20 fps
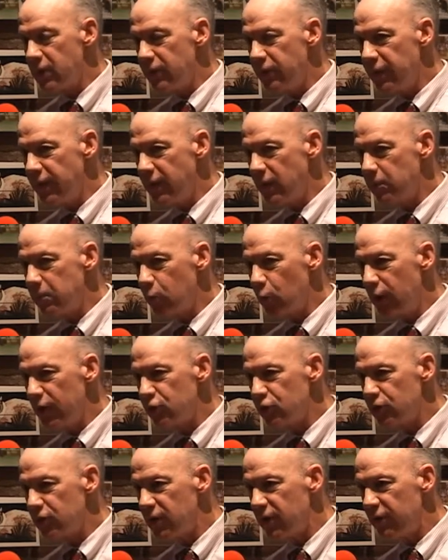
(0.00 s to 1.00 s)

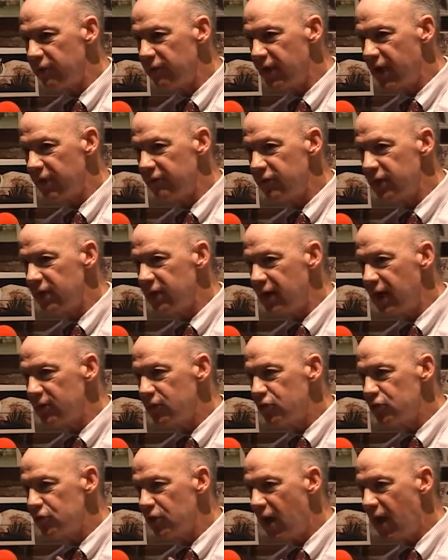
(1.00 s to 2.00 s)
impression of a
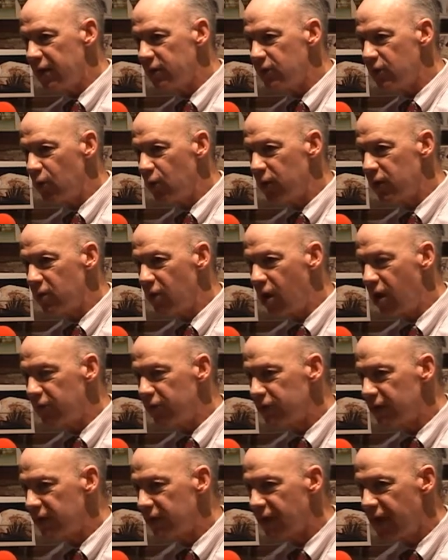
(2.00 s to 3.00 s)
gunshot going
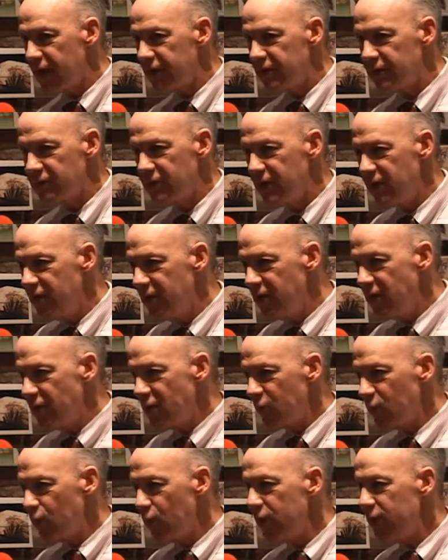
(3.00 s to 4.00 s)
off and kind of
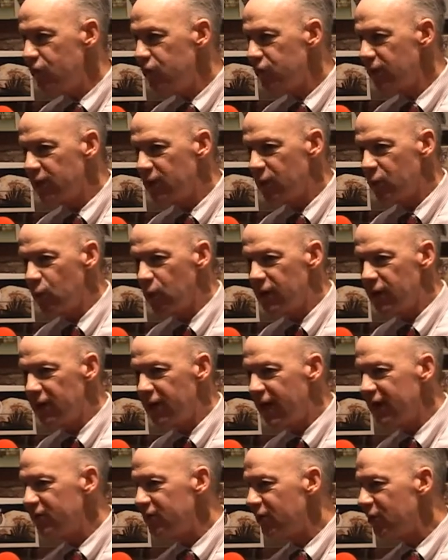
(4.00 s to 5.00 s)
reaching and
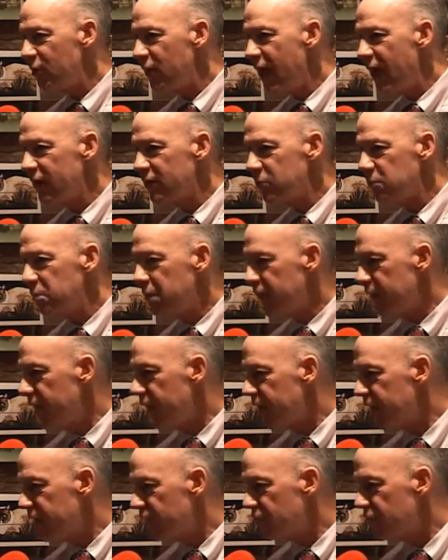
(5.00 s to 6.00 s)
realizing you hadn't been
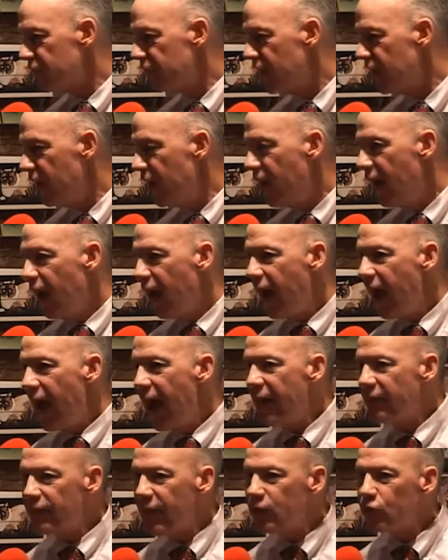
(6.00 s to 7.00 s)
hit.
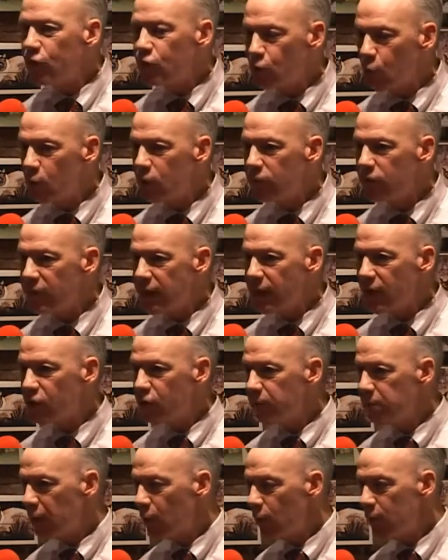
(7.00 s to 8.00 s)
And that's sort of the
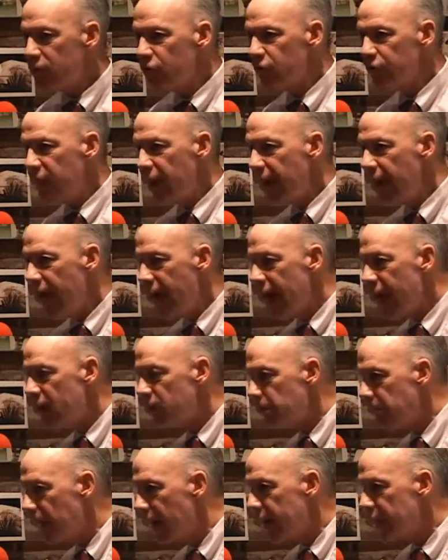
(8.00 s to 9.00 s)
experience they
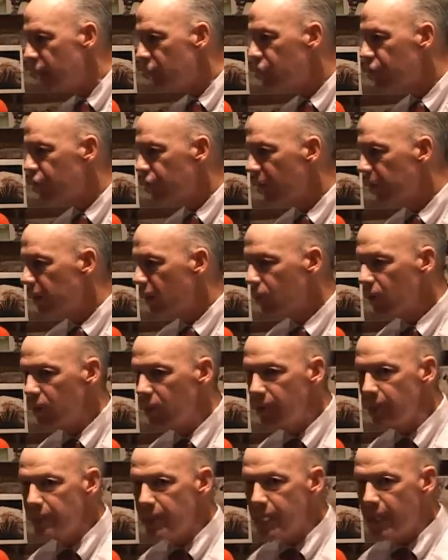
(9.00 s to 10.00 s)
had by the summer
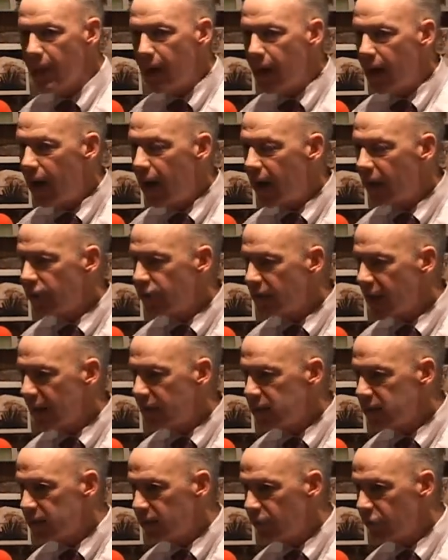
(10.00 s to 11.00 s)
of
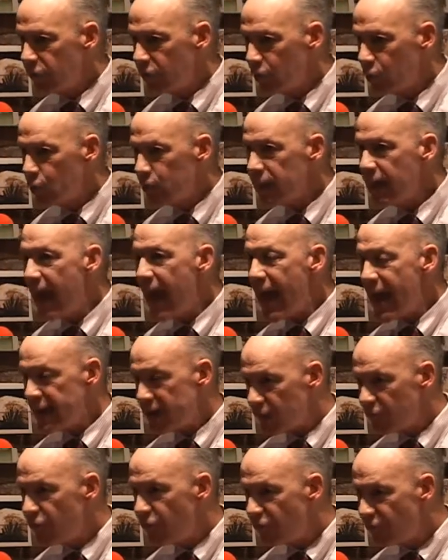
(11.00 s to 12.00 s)
1930. And
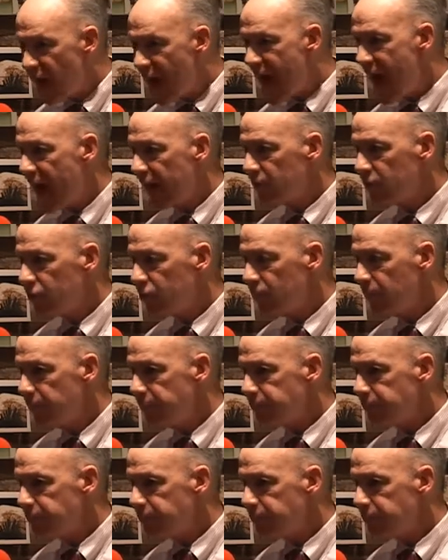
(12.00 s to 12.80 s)
in fact,